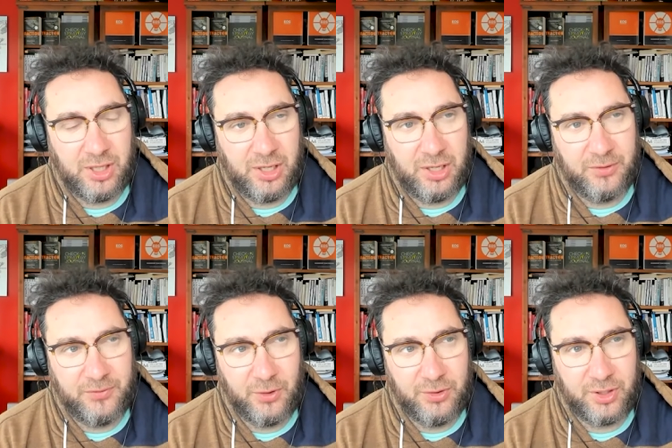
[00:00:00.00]
a
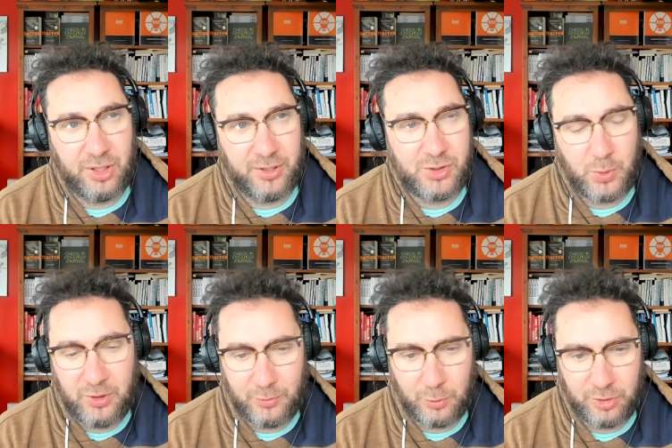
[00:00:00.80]
further kind of
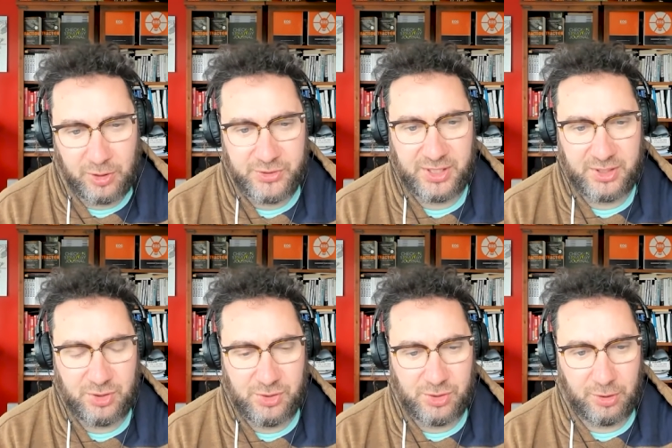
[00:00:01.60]
12
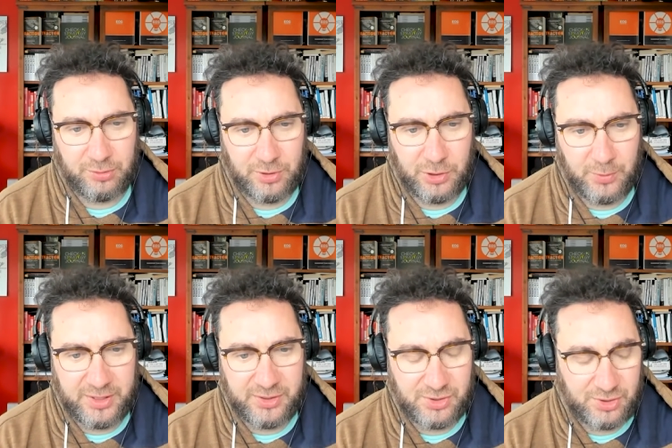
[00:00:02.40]
organizations go through
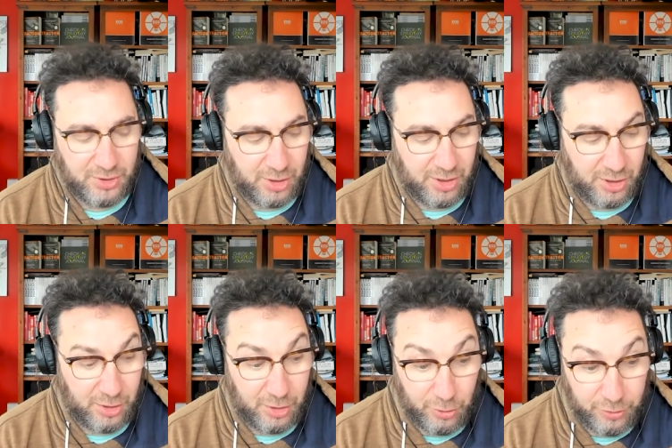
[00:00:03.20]
EOS
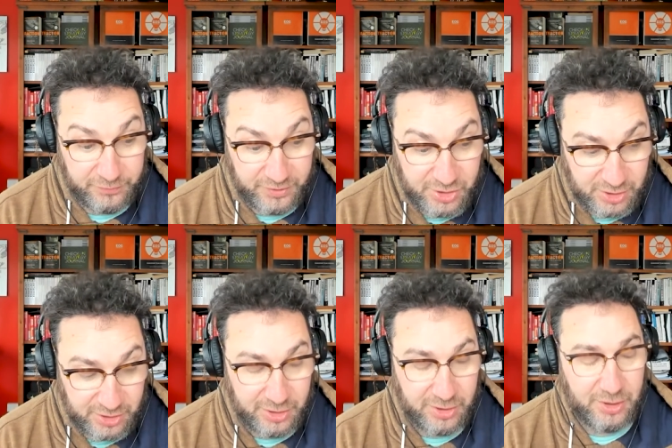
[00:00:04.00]

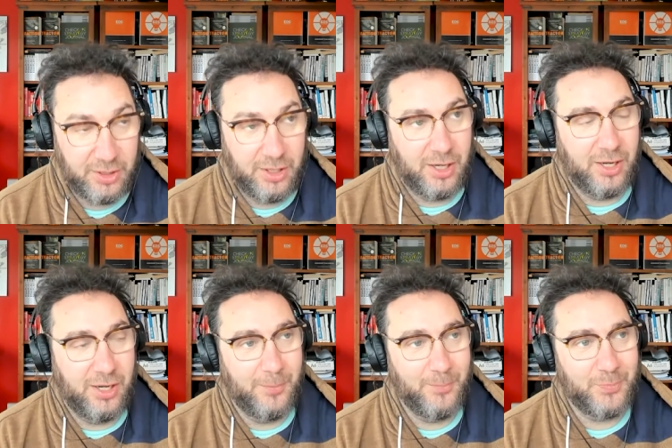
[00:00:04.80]
unofficially.
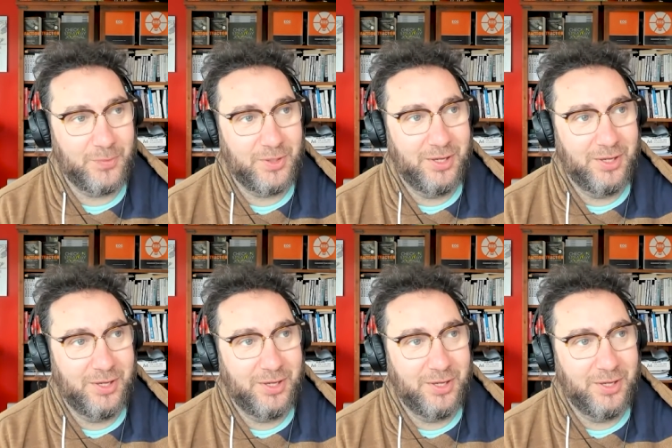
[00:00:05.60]
A